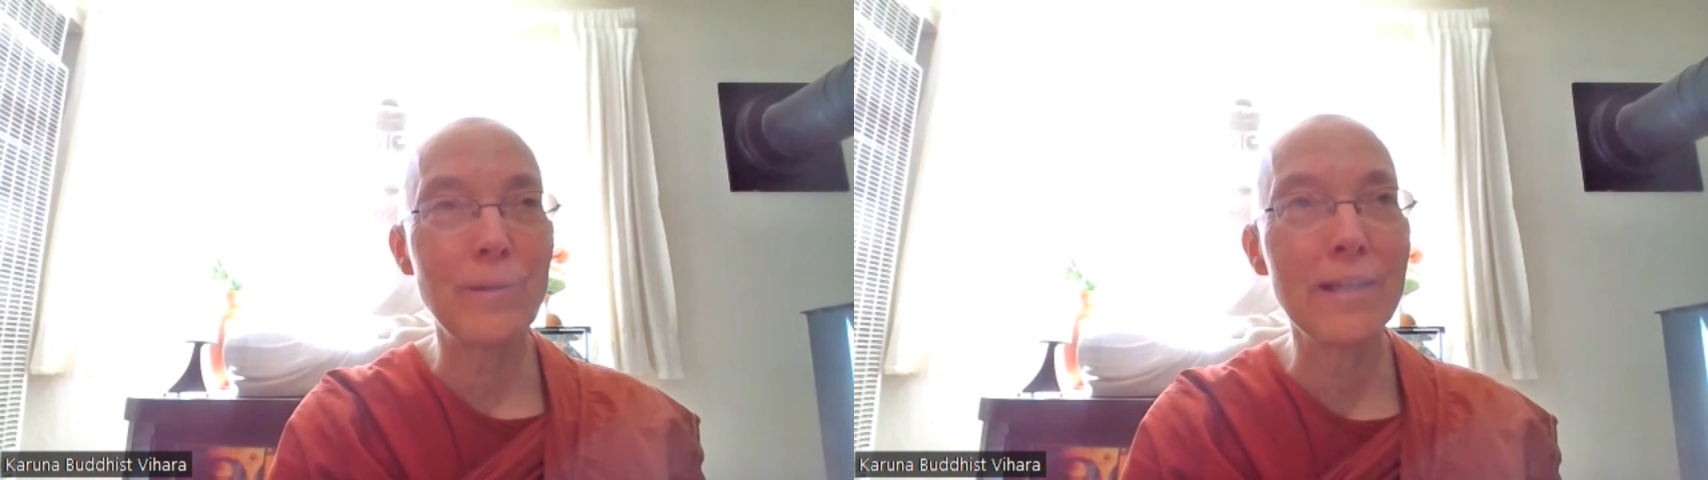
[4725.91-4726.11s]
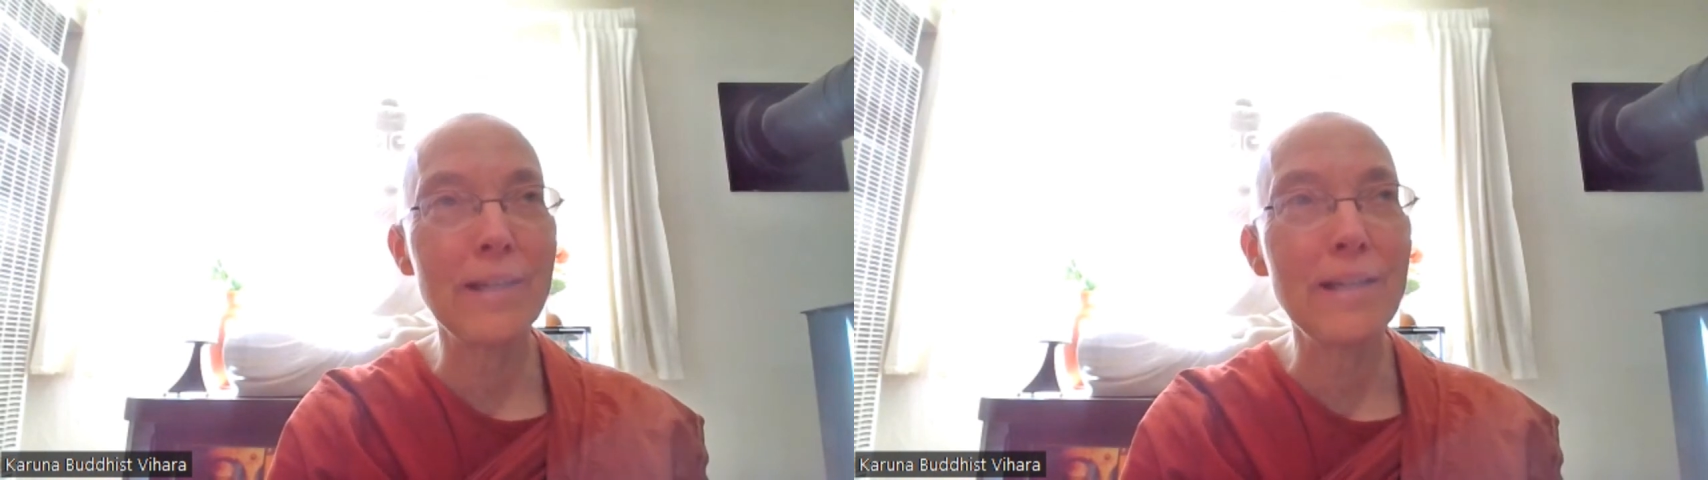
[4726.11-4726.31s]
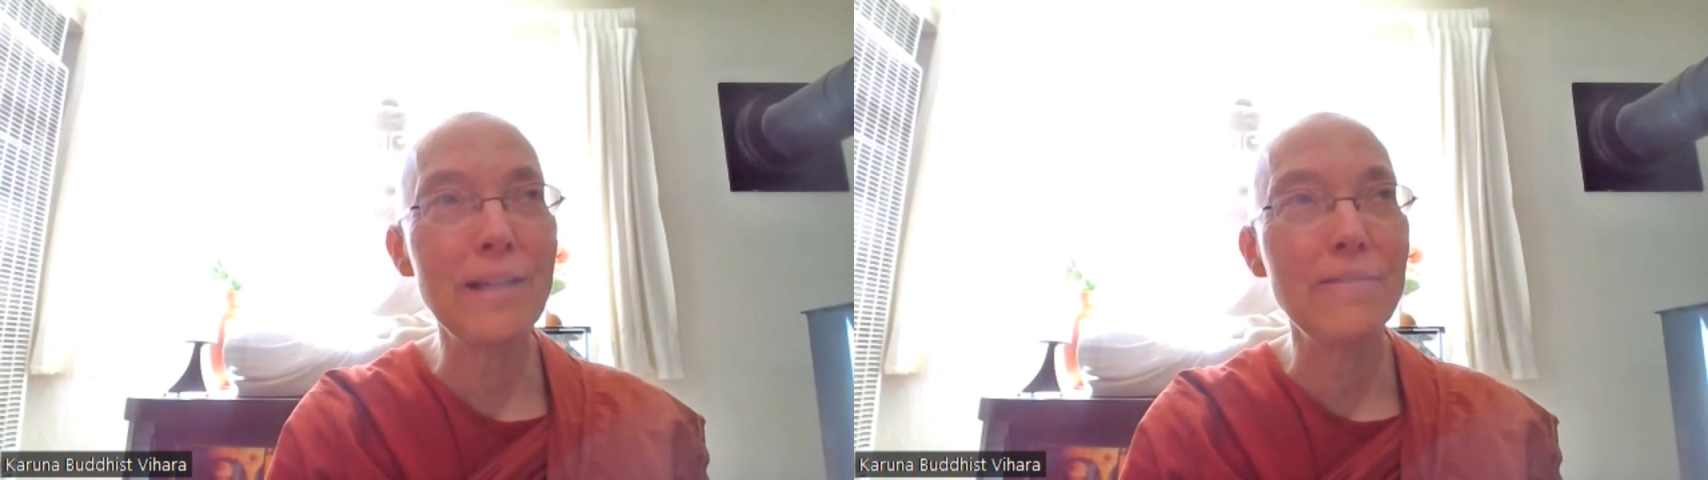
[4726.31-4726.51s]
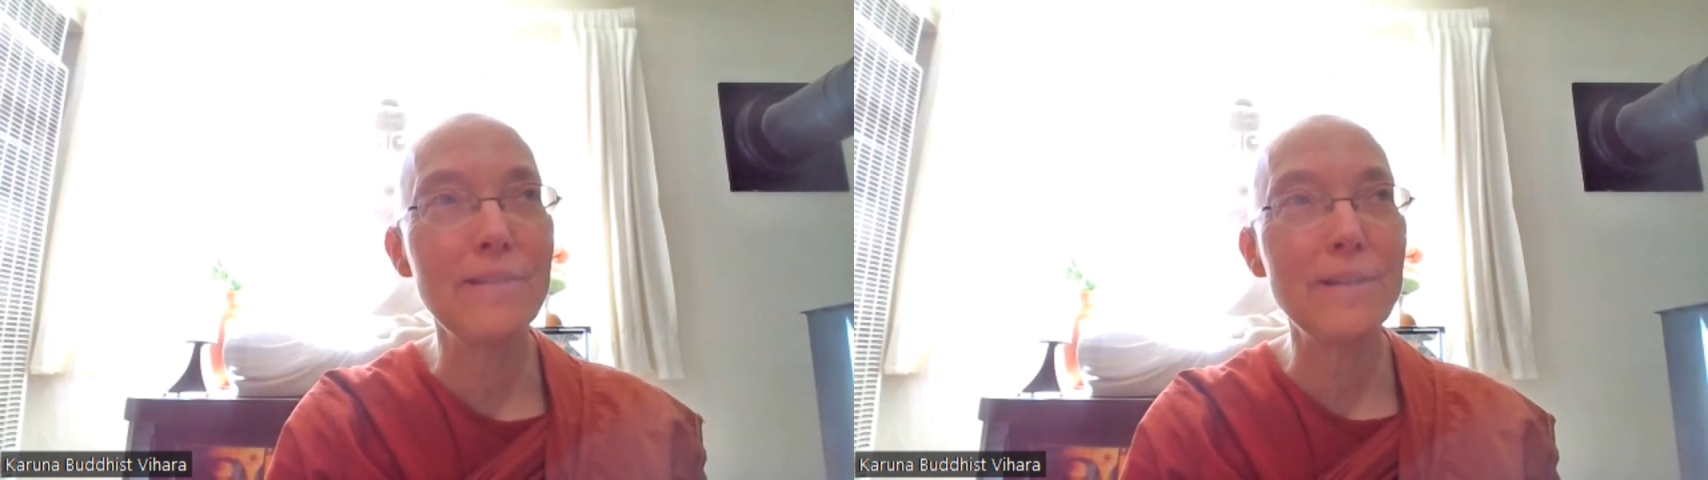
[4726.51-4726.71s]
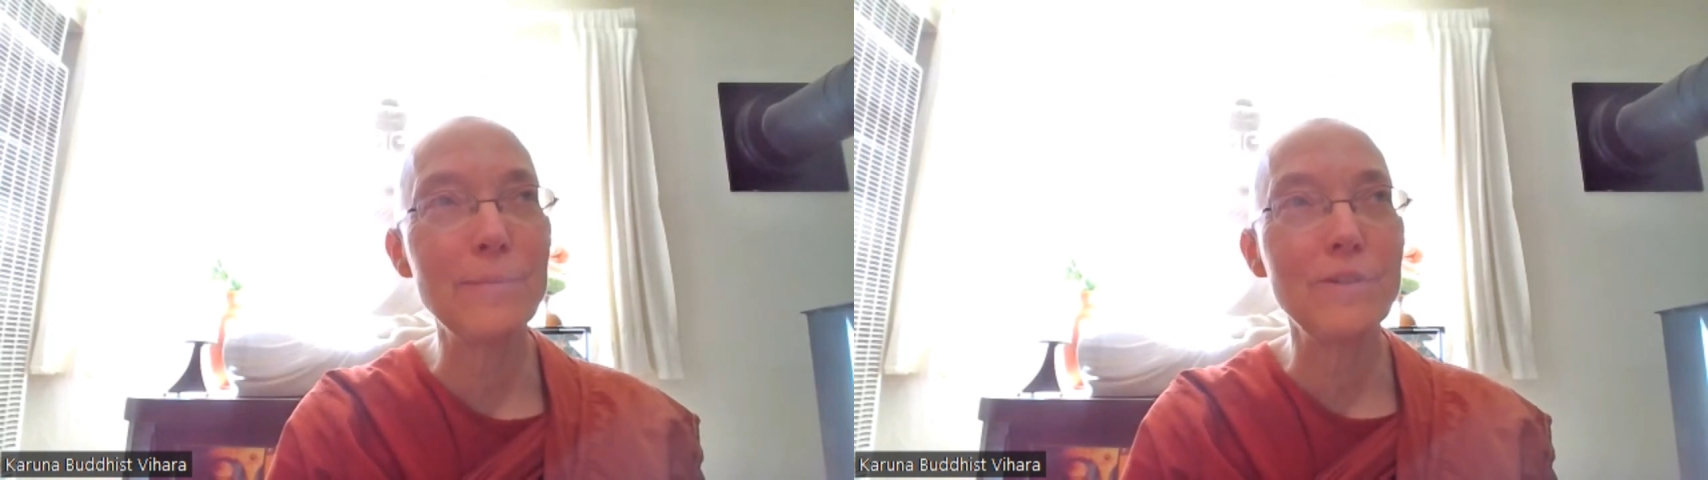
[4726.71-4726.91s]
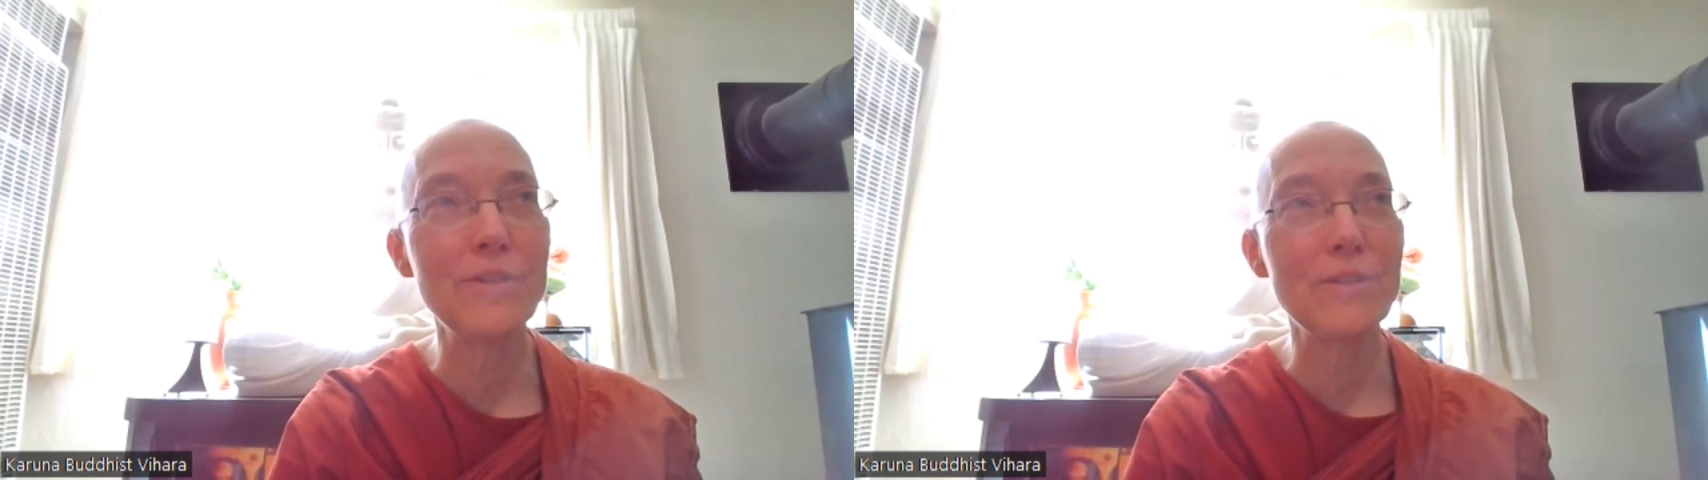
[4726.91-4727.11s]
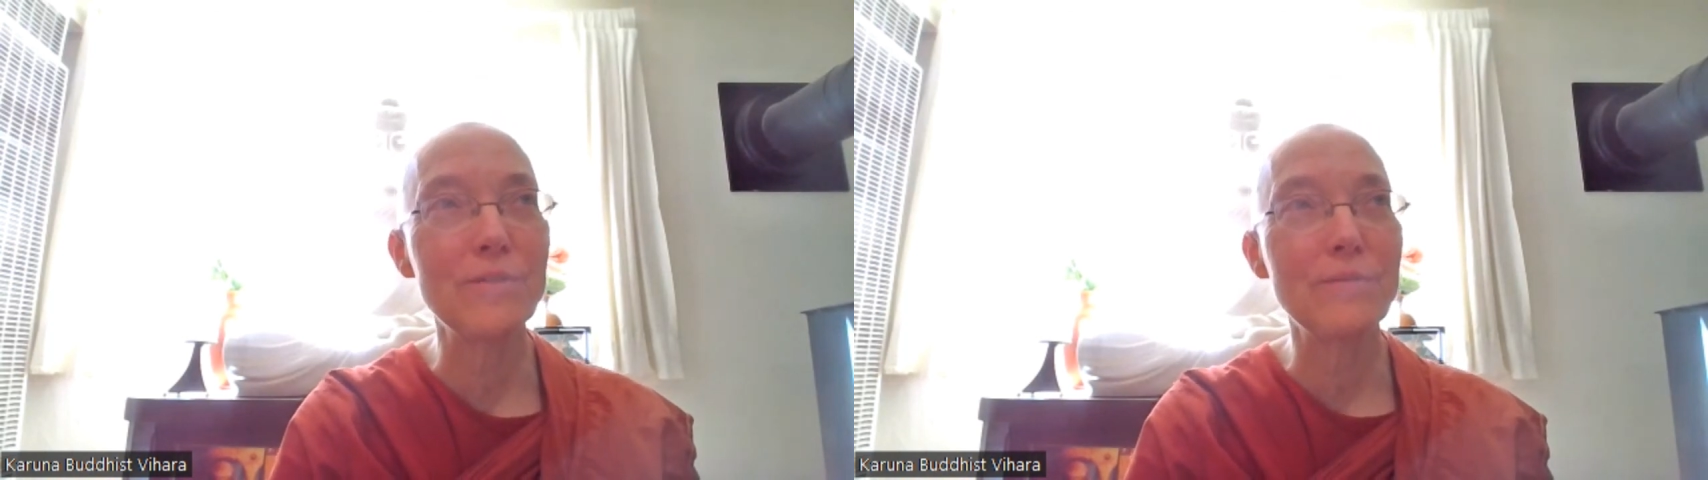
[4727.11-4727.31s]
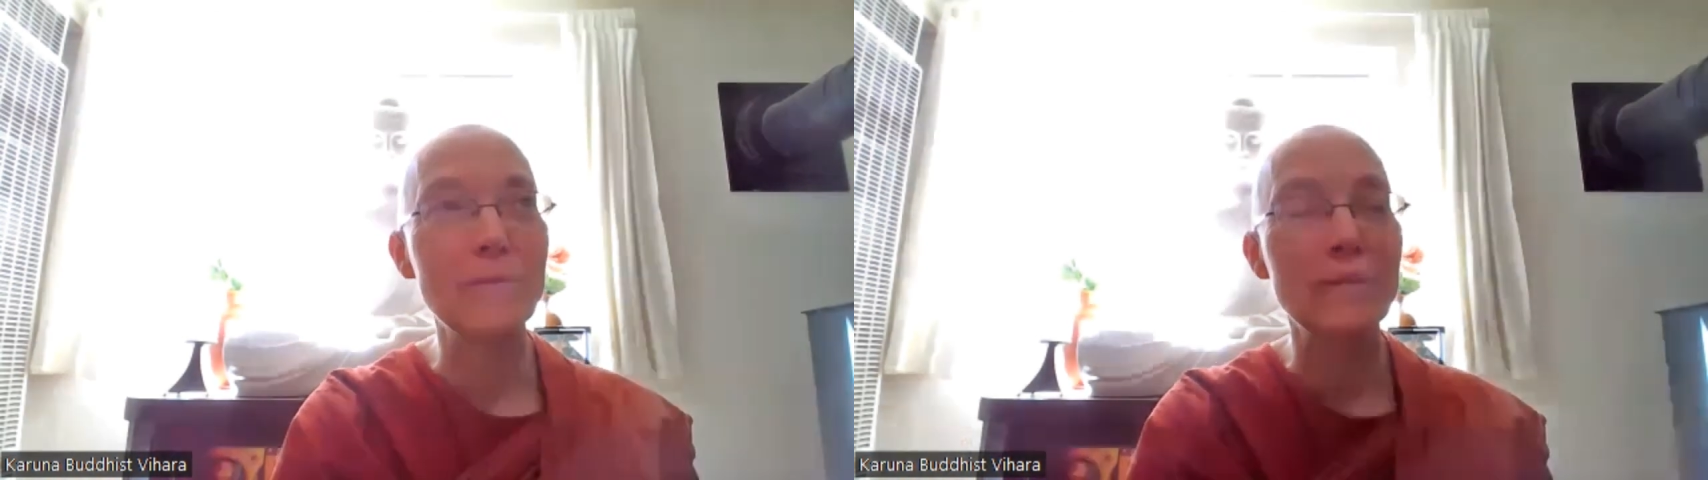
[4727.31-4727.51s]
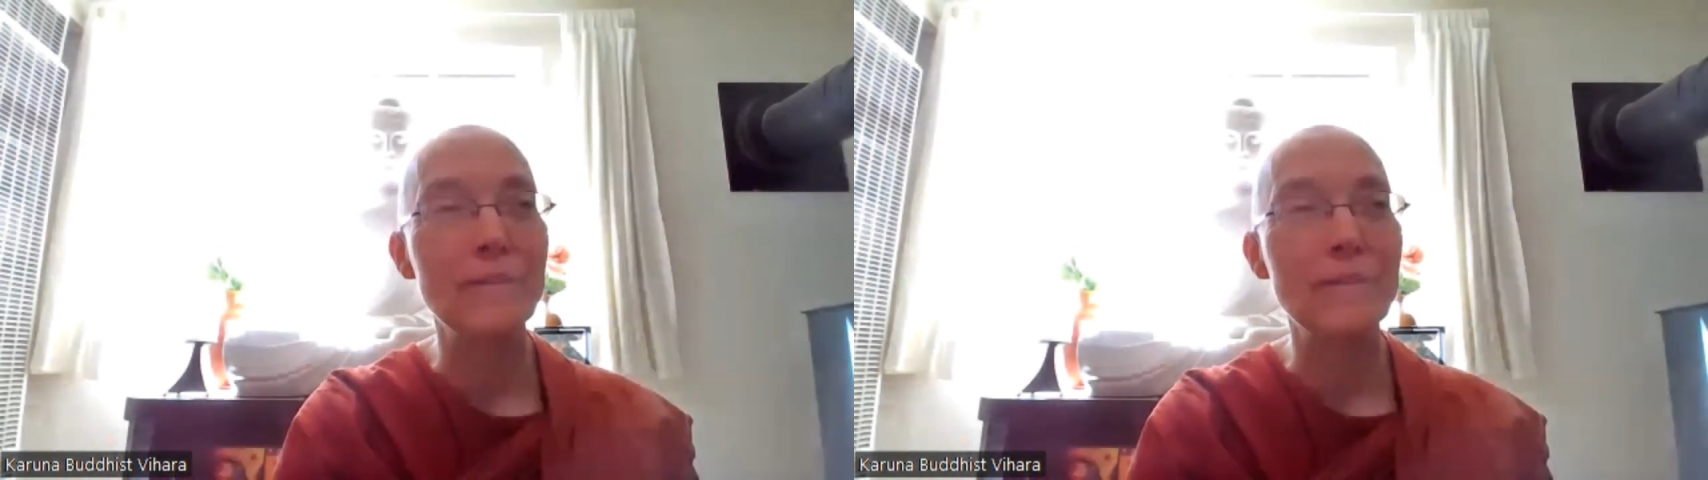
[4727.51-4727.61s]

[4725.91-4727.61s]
I kind of have the image of